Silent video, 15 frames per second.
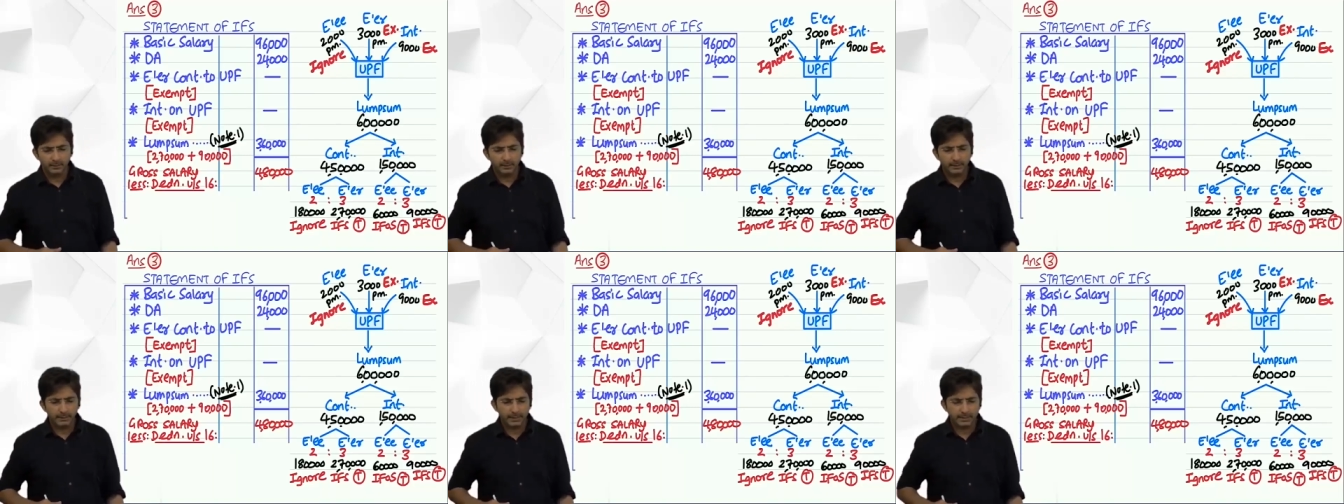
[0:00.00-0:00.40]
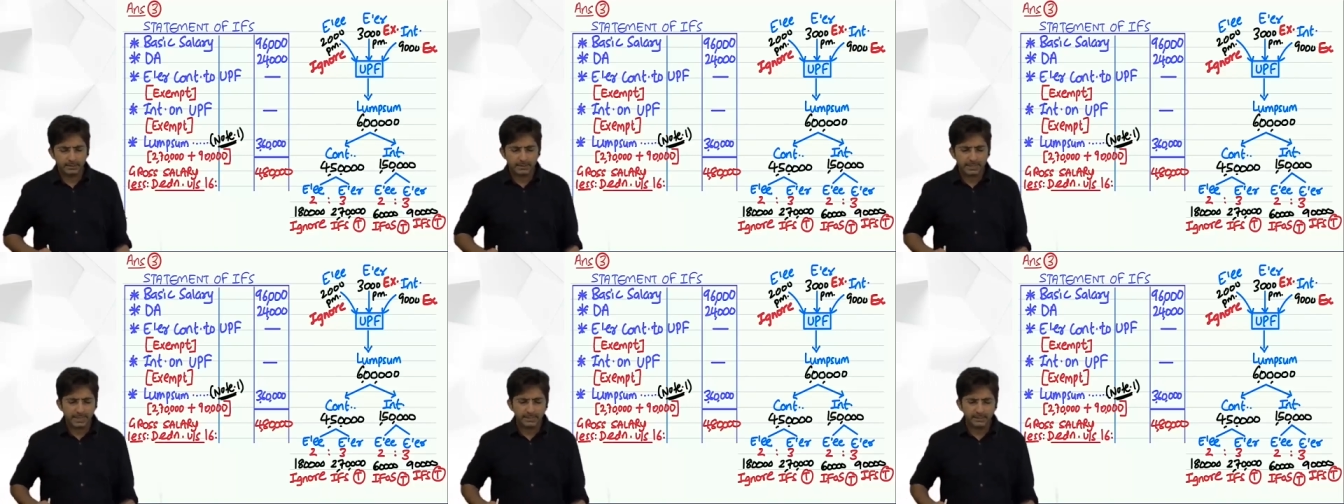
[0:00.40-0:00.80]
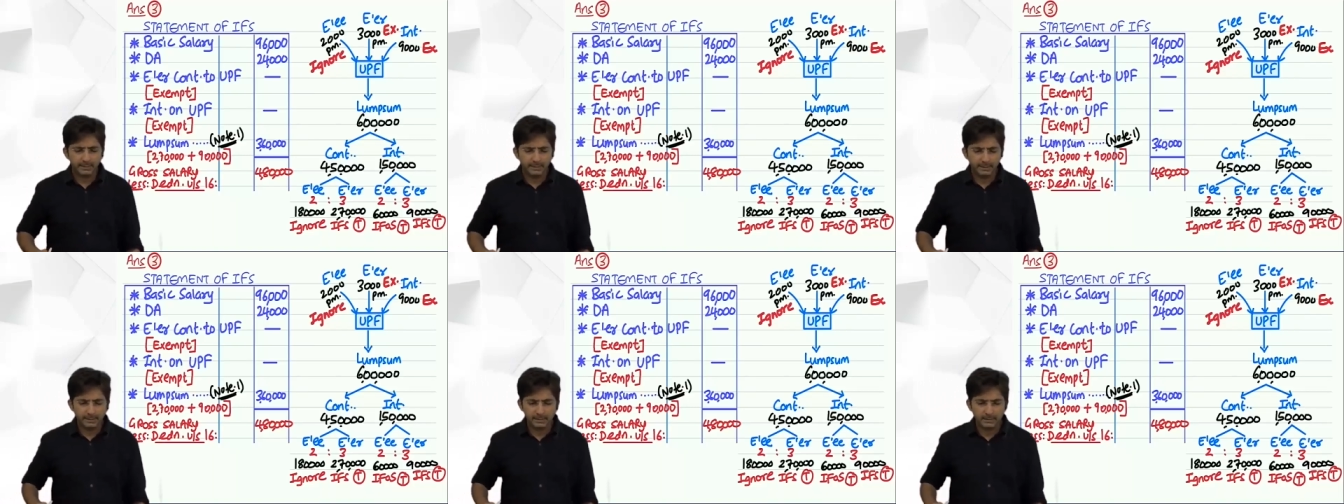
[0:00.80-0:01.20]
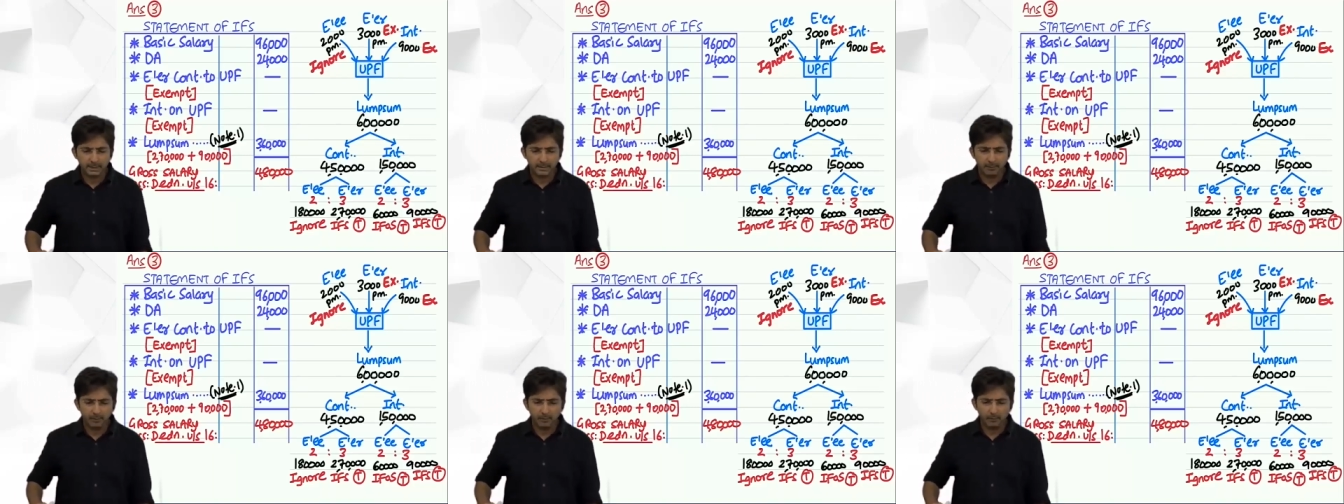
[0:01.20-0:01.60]
And that standard deduction
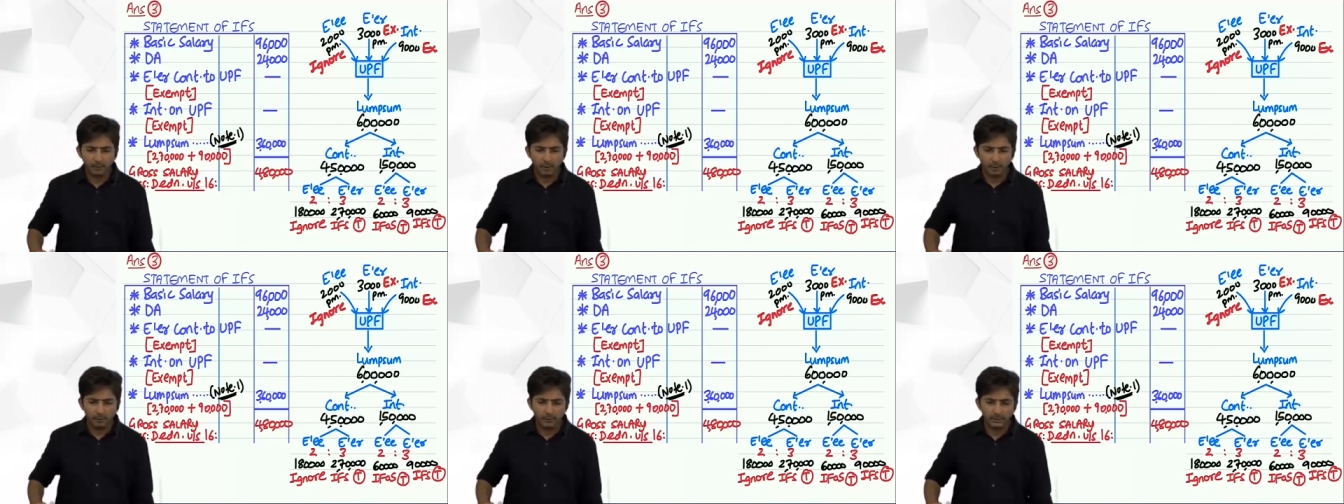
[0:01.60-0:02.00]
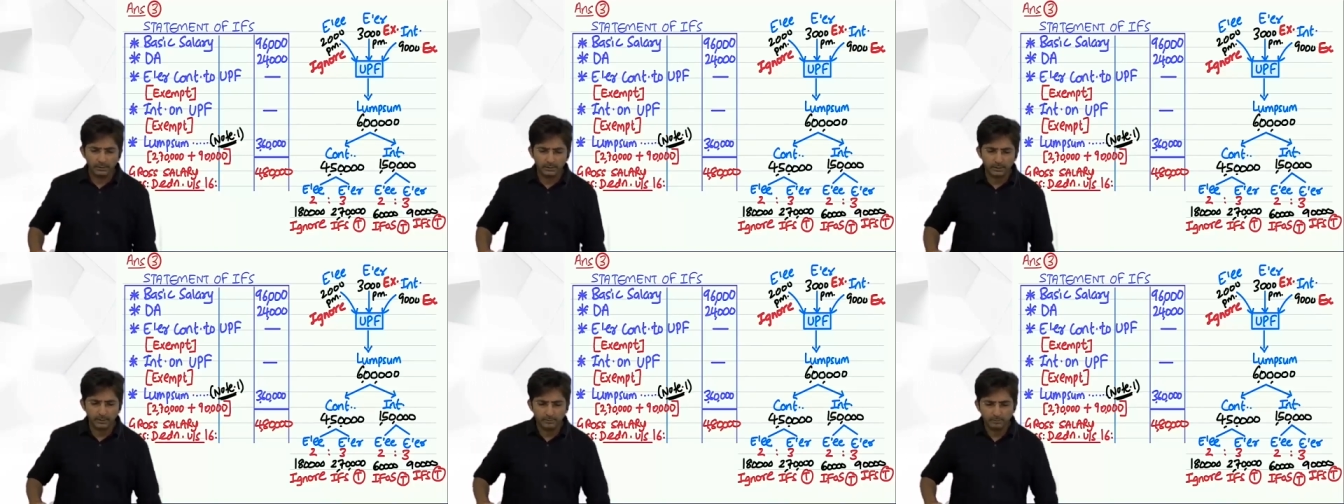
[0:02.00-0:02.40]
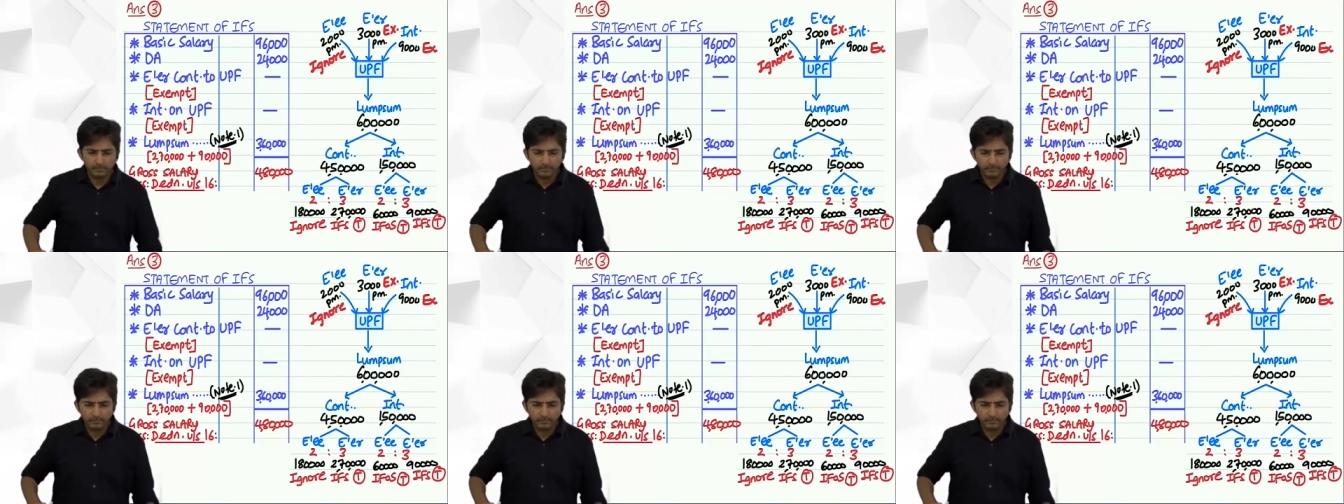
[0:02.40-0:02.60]
amount will always come.